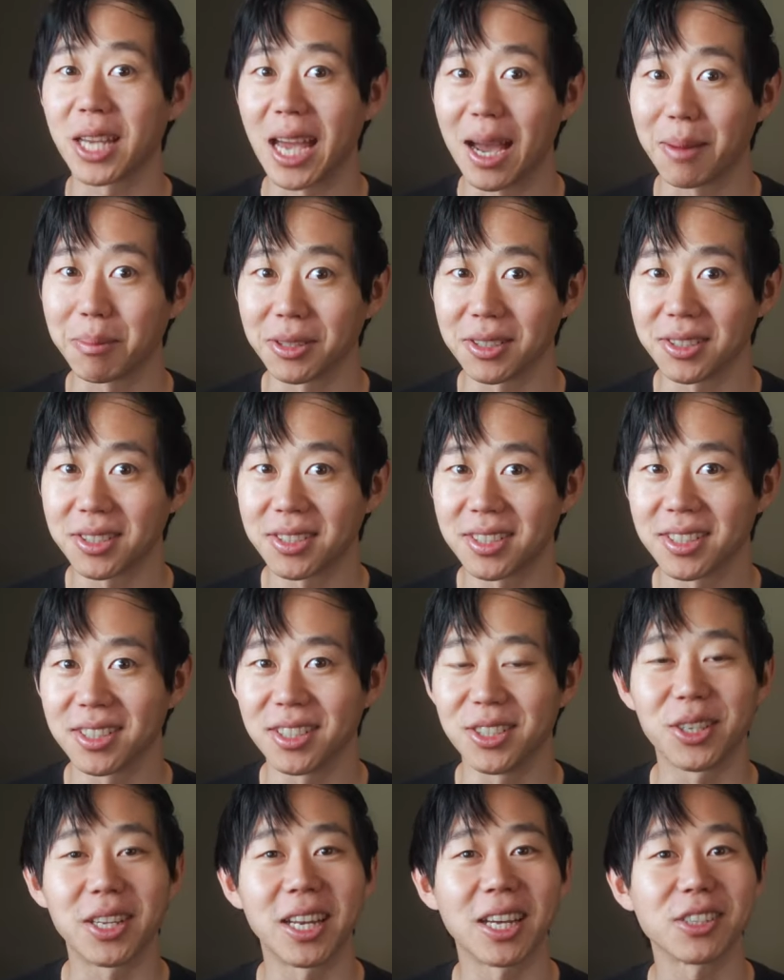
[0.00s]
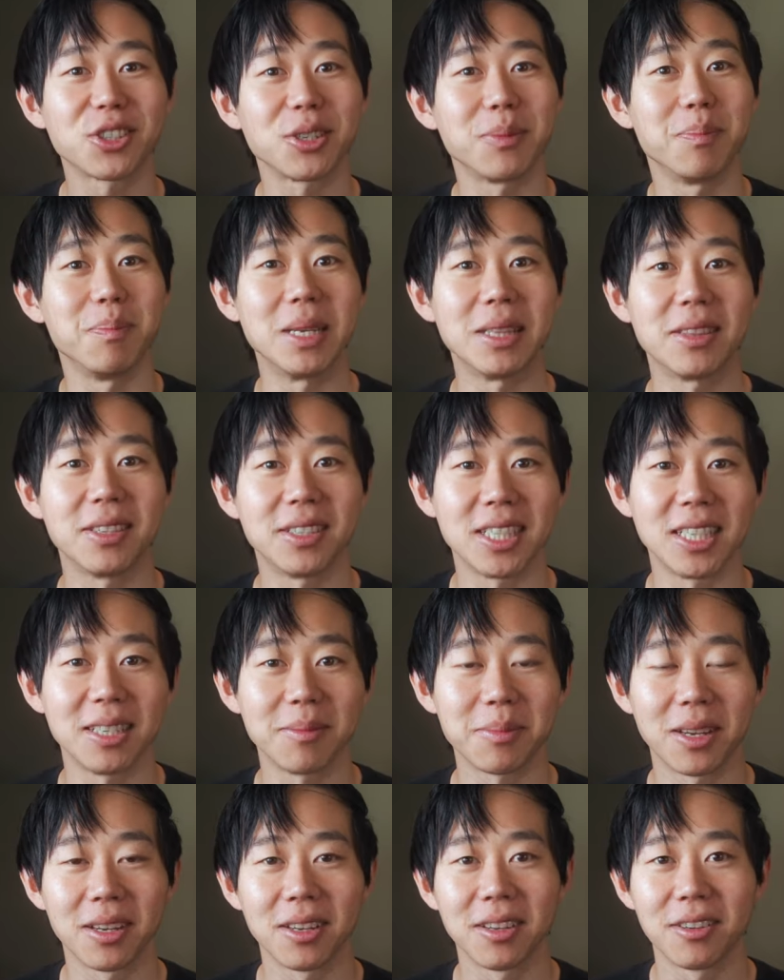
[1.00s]
capitalist, you can actually meet the
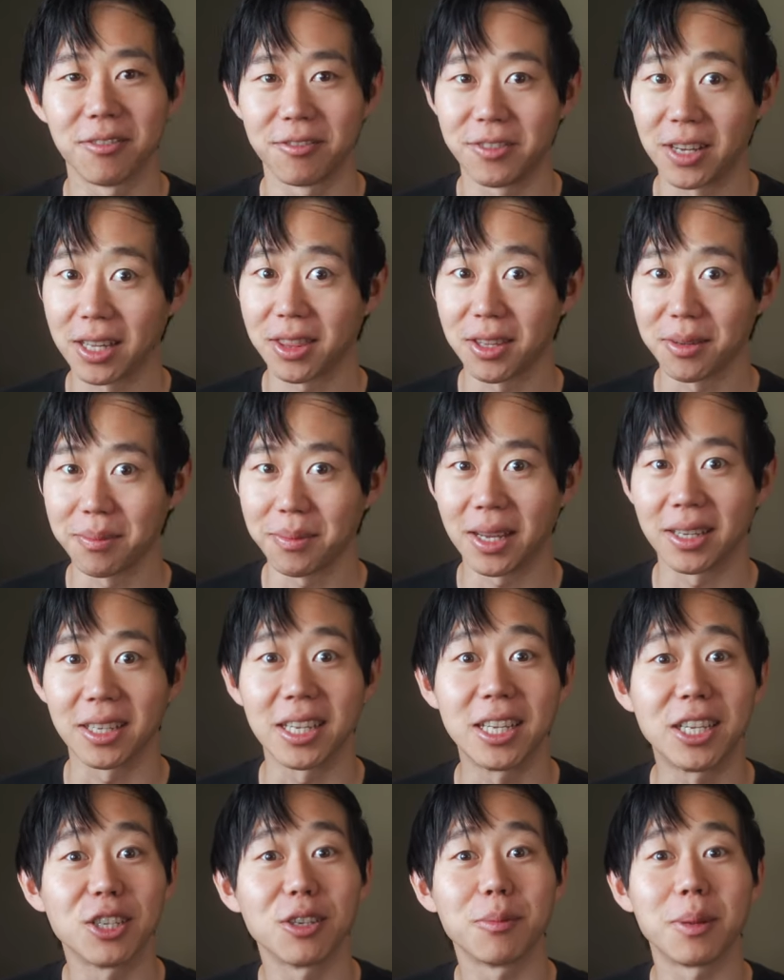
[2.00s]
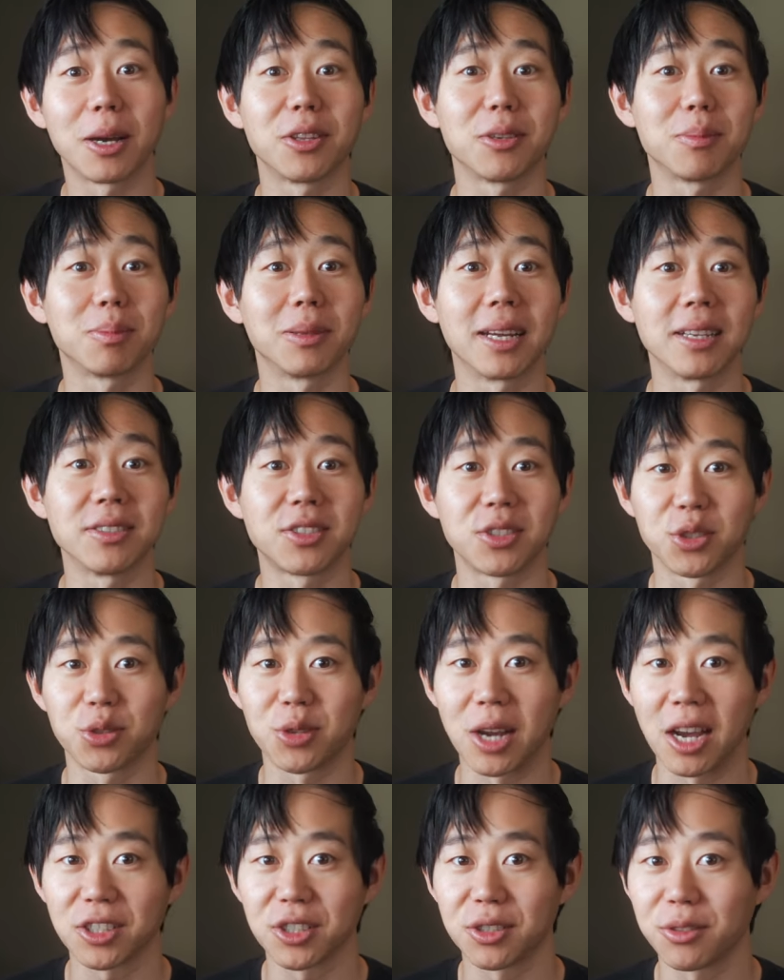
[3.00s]
team, vet them, and hear about their plans and
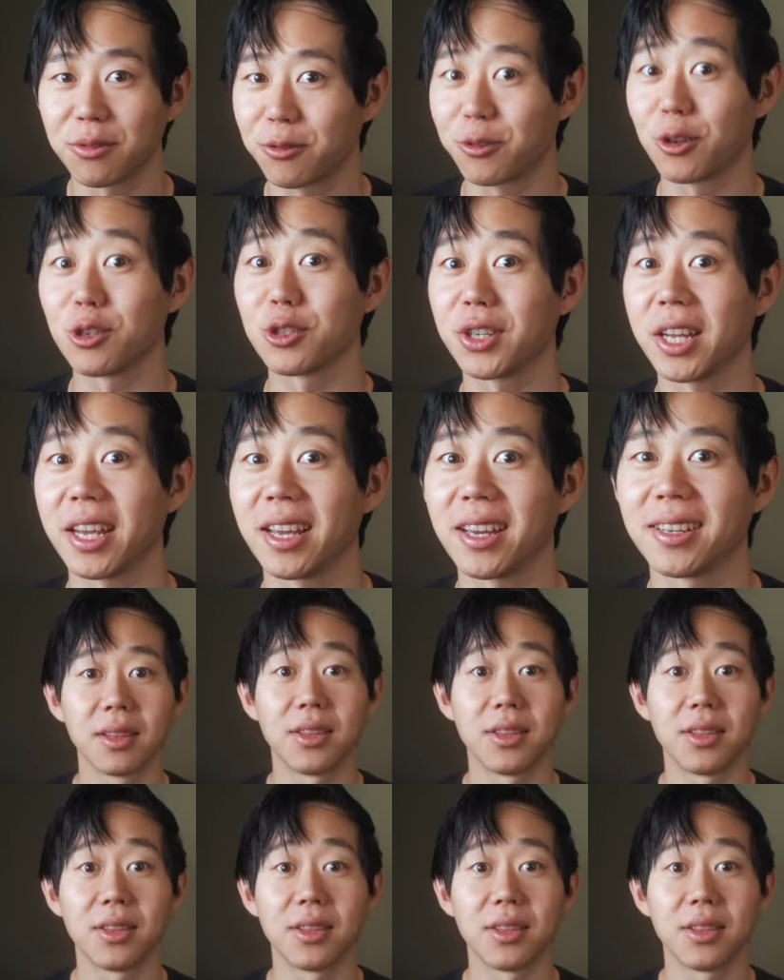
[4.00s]
traction firsthand.